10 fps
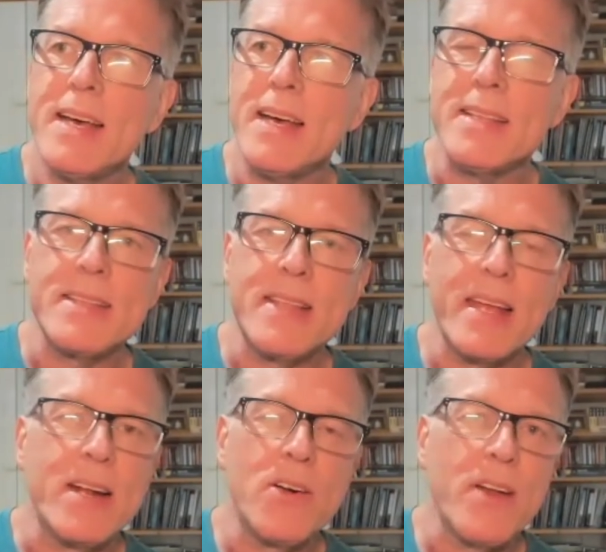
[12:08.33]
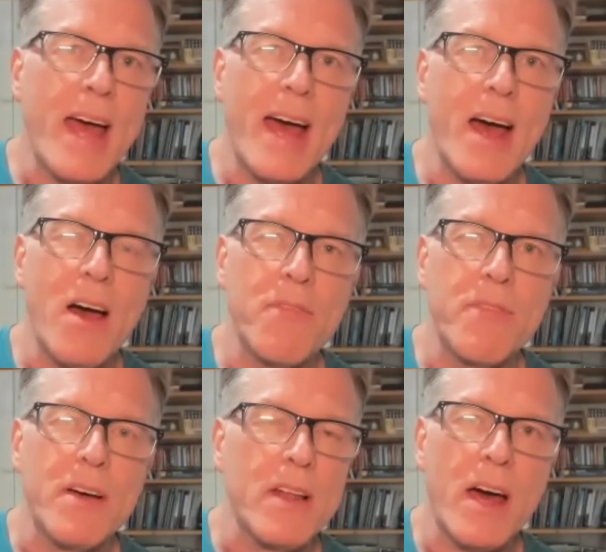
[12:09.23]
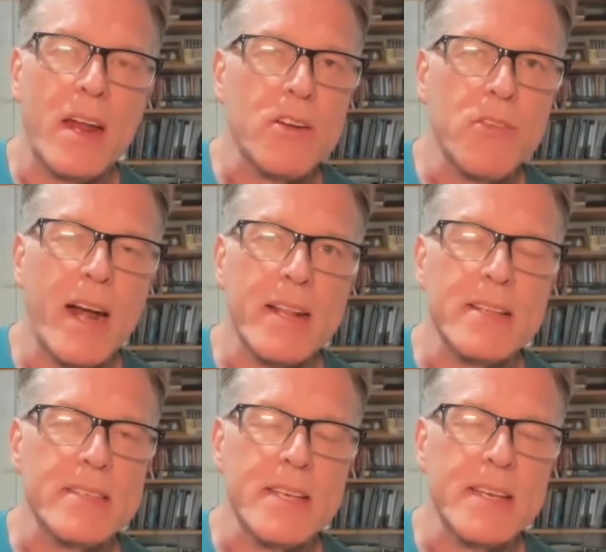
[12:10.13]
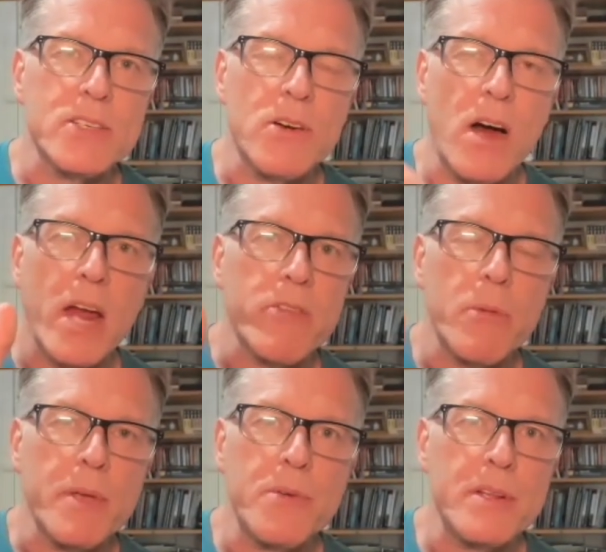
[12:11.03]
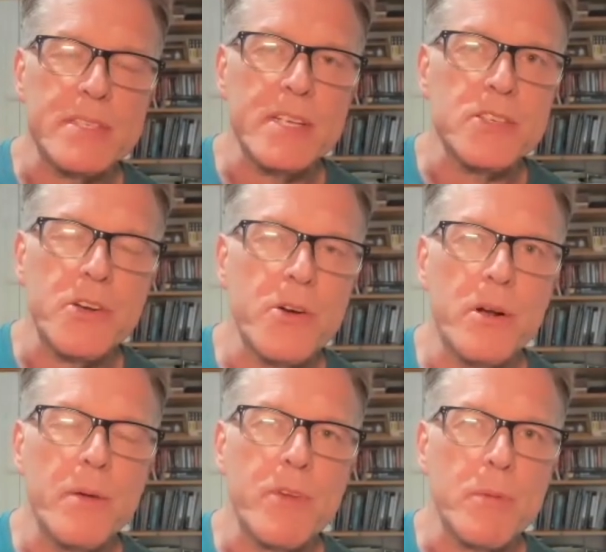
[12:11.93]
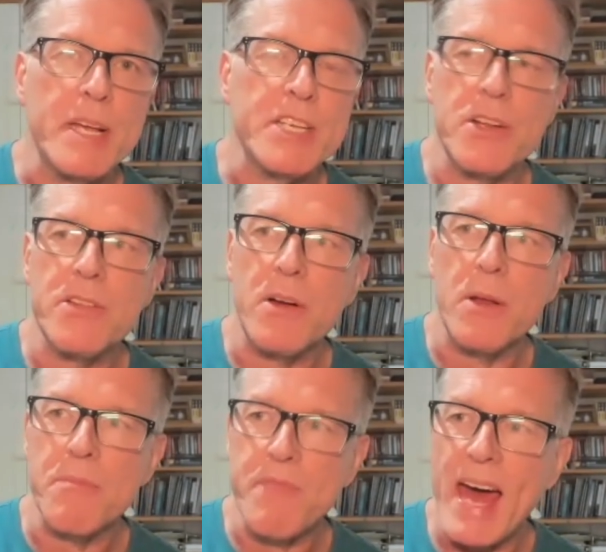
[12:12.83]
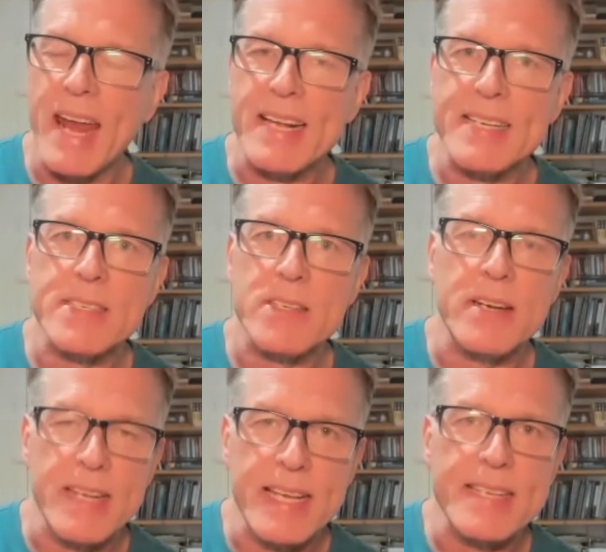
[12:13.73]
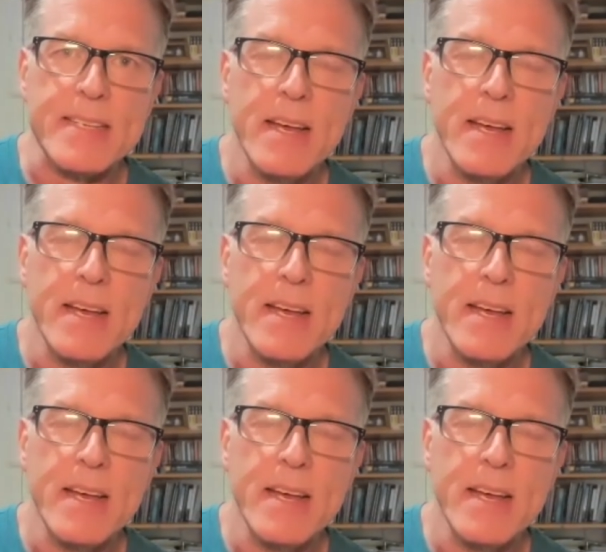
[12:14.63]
and they don't have a lot of chronic disease or autoimmune disease or neuroinflammation, or their lymphatics at least